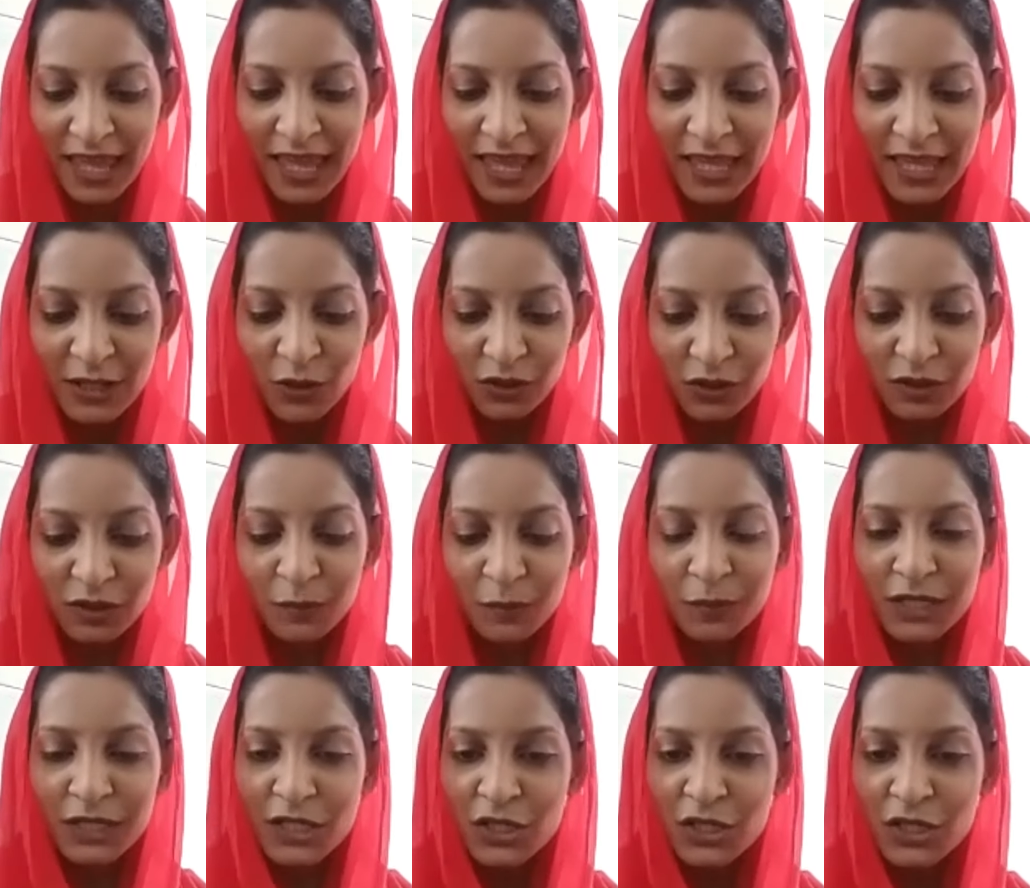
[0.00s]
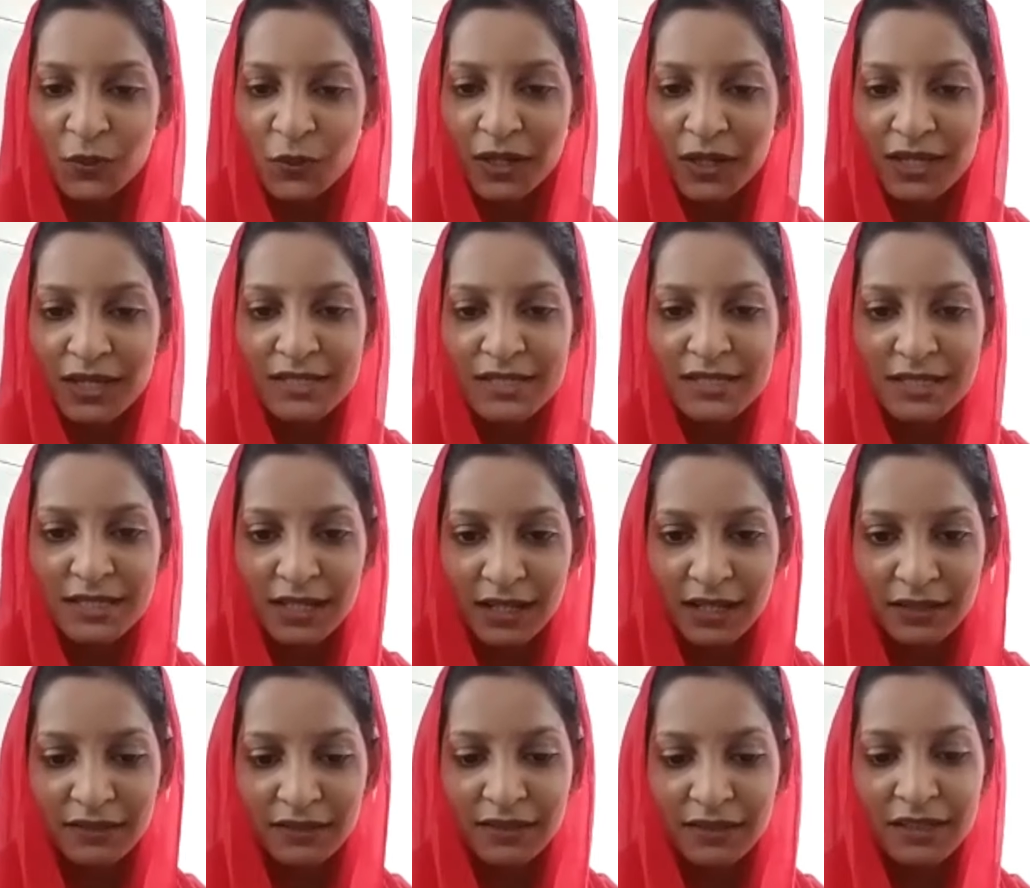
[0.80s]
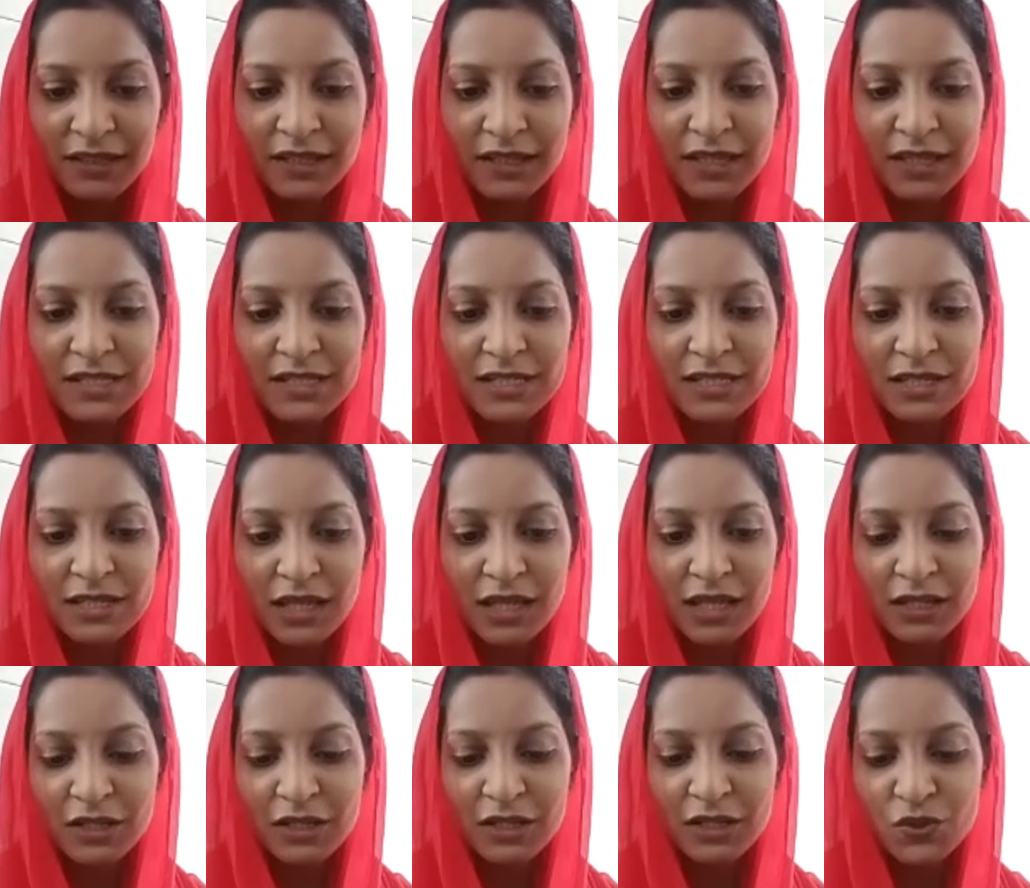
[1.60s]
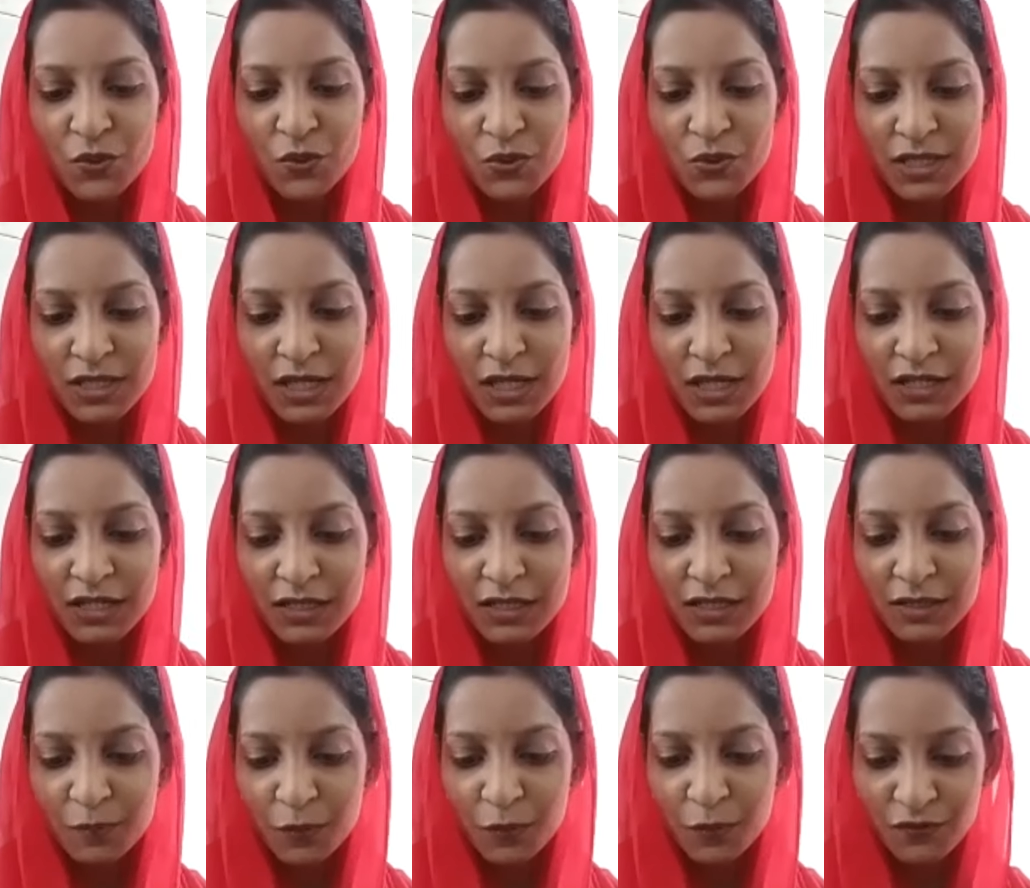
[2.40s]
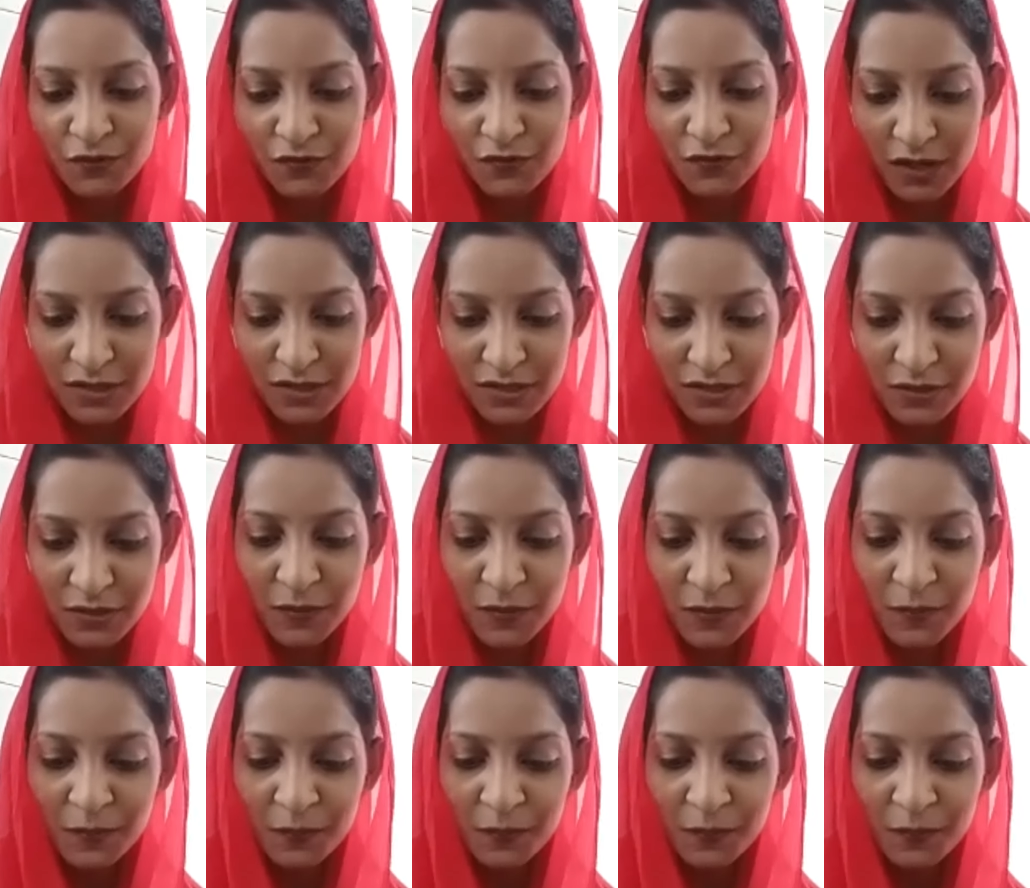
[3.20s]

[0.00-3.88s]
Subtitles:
Dr. Peer Suhail Sarhandi is an associate professor